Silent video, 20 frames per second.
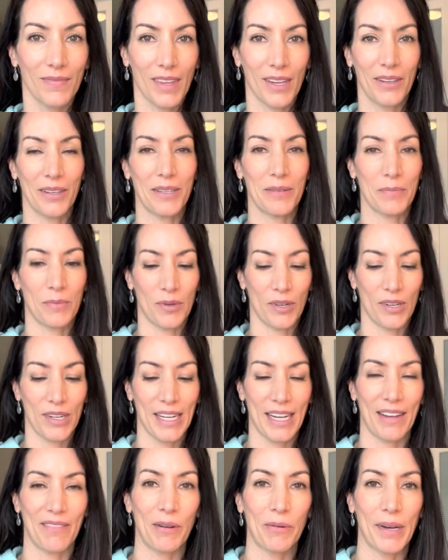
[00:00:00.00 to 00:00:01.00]
Good
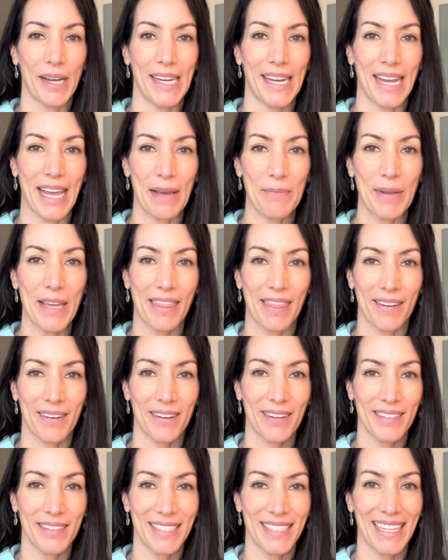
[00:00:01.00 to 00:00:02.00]
morning, everyone. Happy
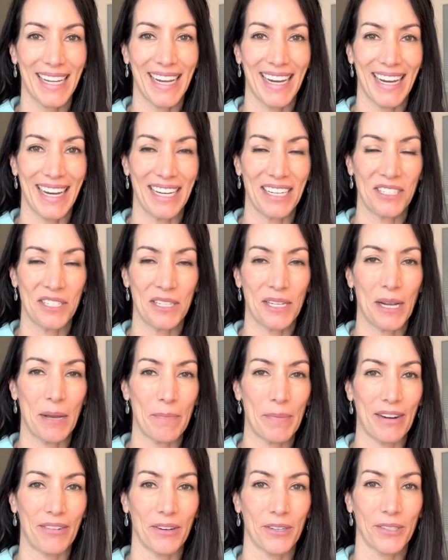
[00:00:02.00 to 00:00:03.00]
Thursday. Jeanette
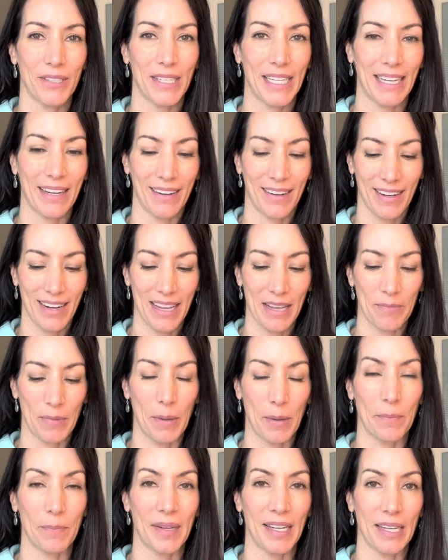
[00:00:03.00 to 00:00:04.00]
Biro here. I'm a
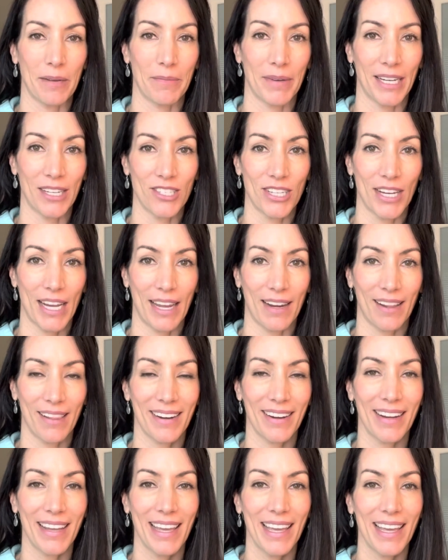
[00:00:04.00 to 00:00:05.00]
medium and a
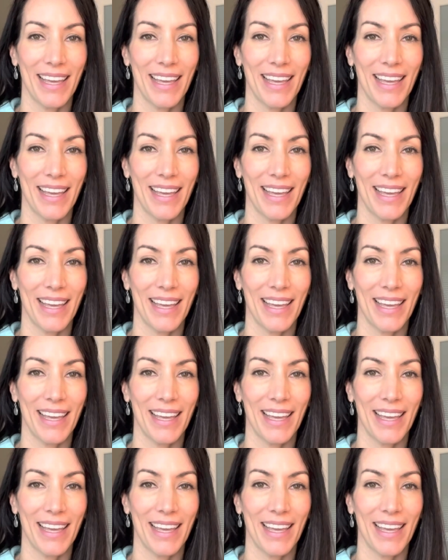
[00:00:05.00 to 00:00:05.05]
channeler.